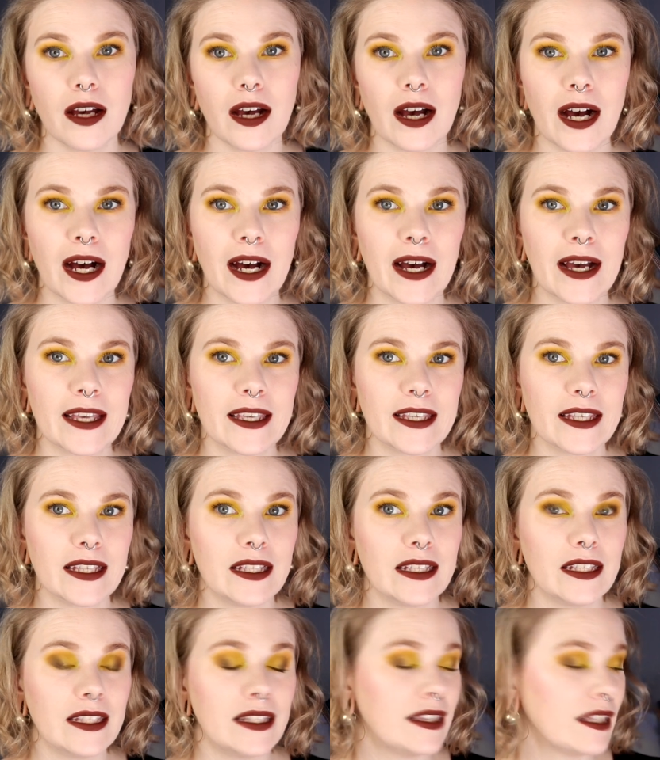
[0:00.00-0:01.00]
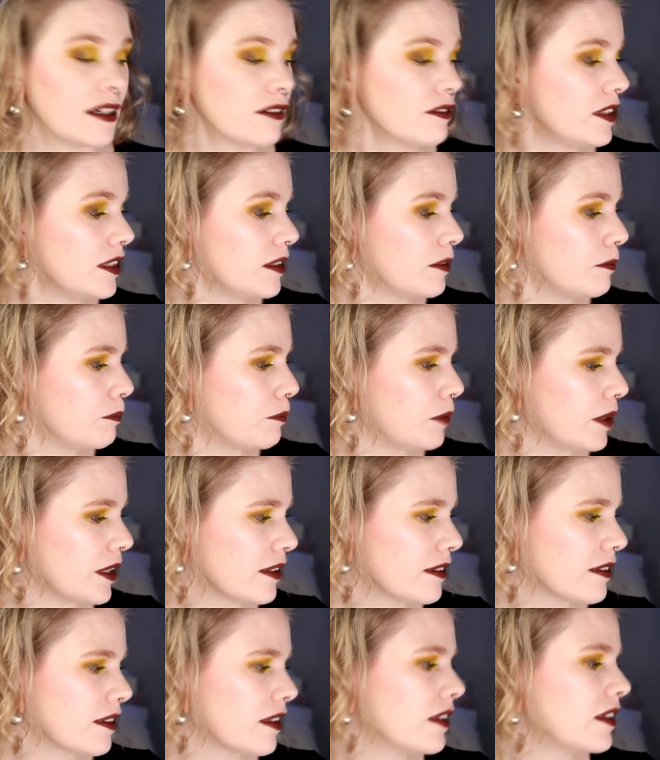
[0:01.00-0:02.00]
I love the
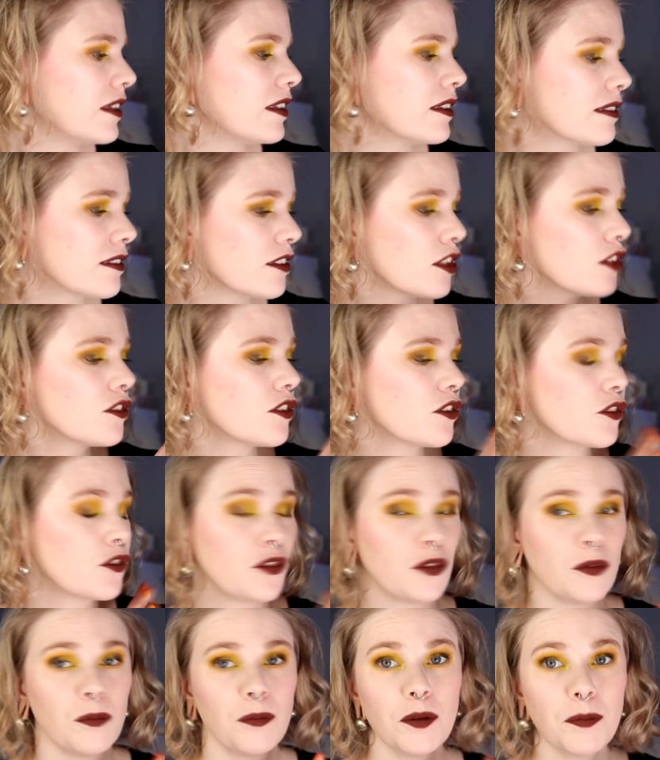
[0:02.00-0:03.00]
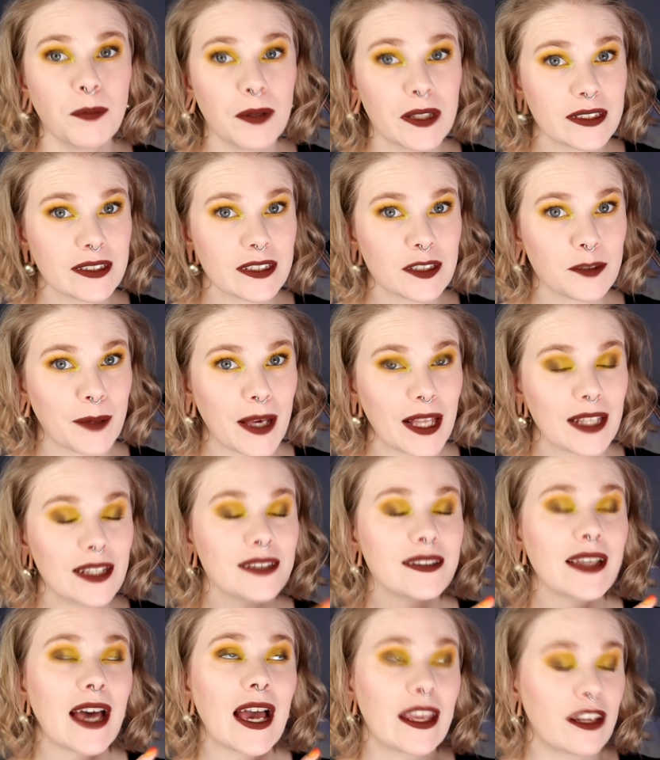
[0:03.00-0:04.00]
pinks. It's not super pink this
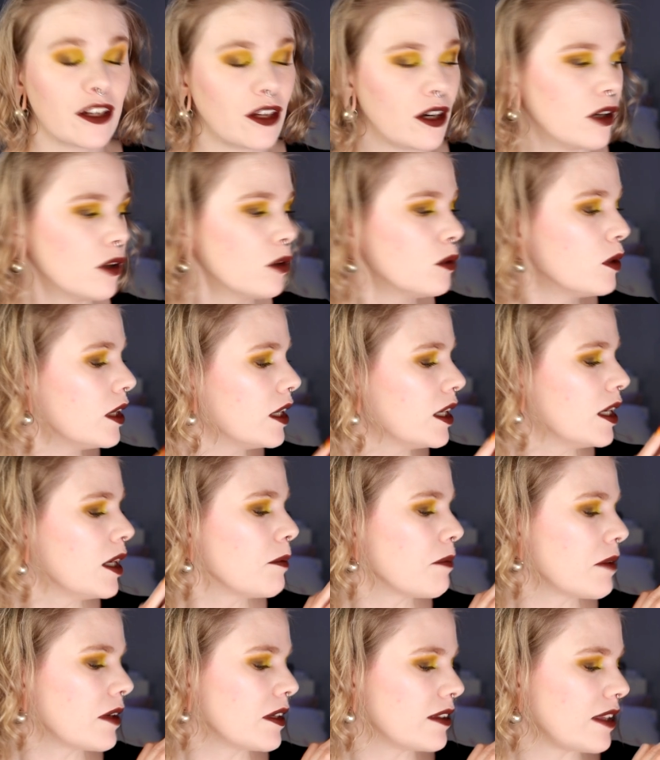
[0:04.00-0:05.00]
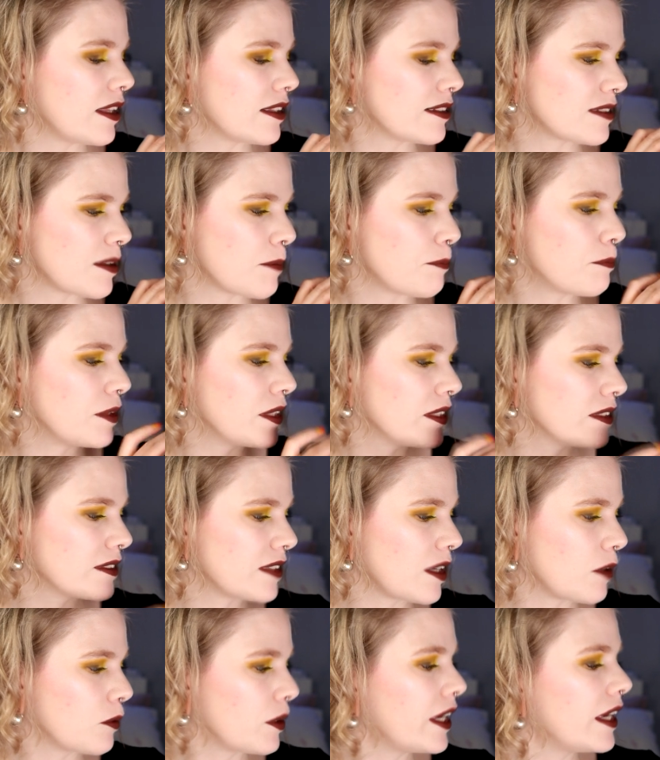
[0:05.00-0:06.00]
palette, I know, but it has some pinks
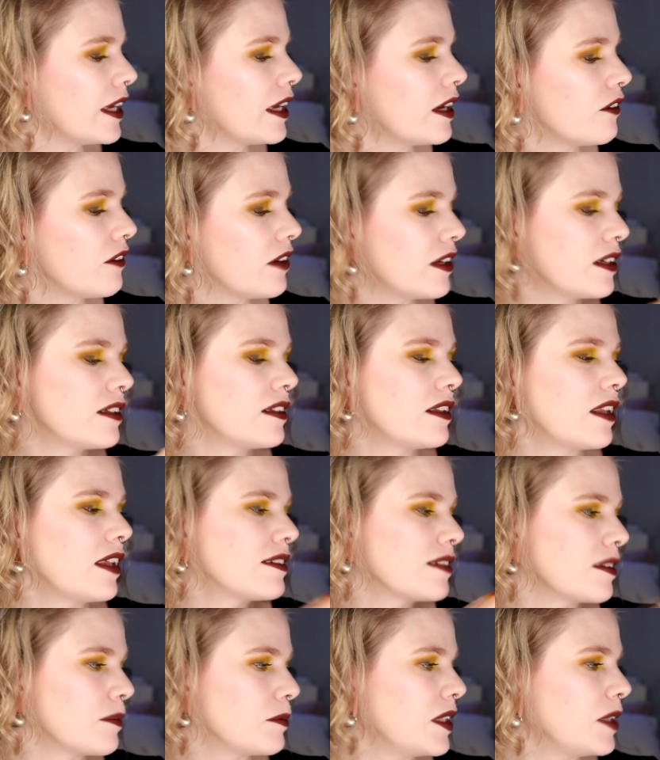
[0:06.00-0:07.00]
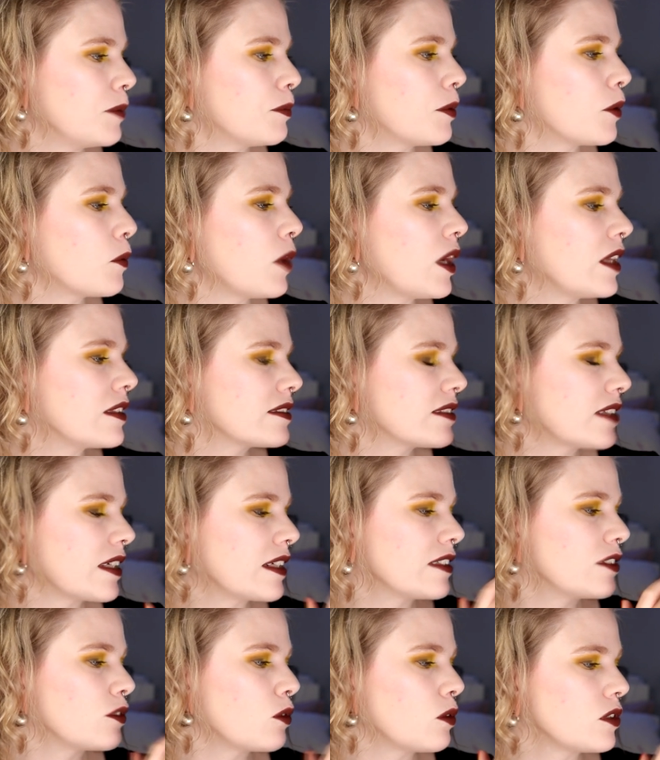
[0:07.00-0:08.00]
down here and it has some deeper ones
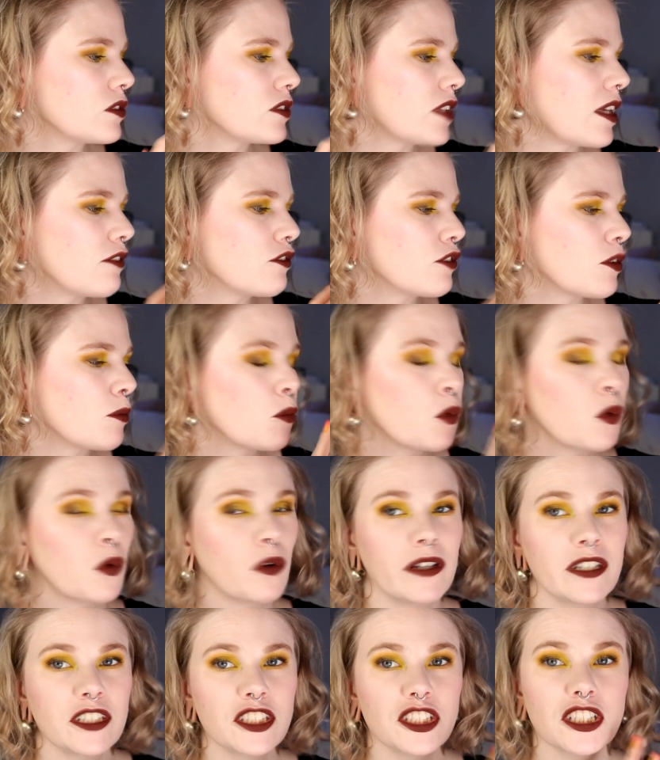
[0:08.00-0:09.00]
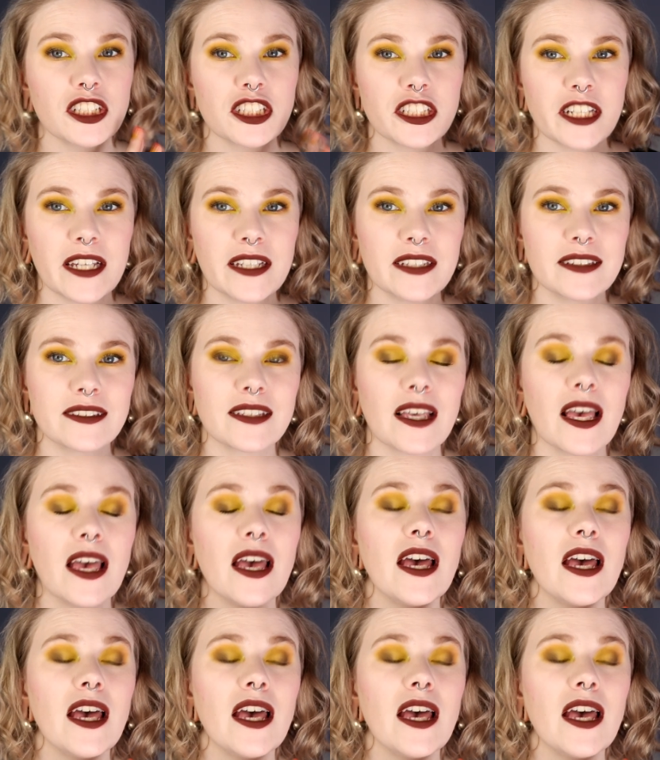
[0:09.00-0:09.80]
and it also has some orange shades.